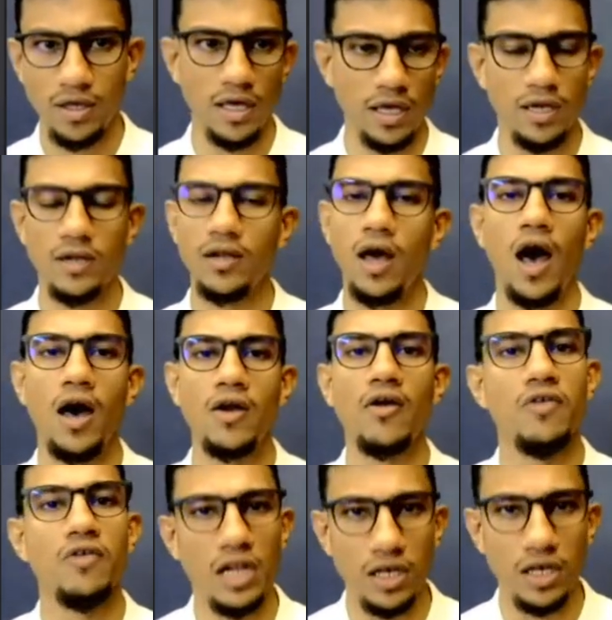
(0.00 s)
in
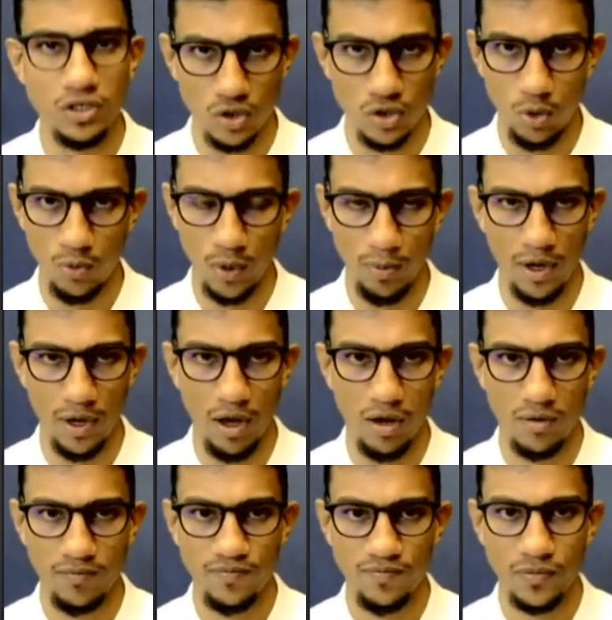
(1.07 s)
our release note
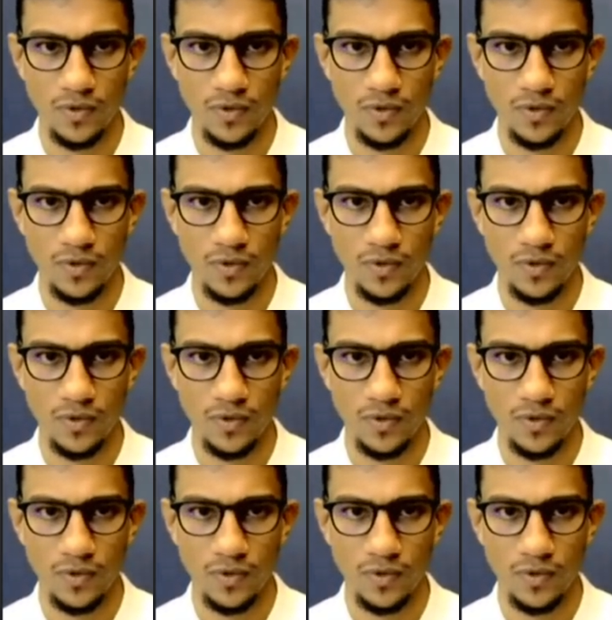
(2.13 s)
webinar.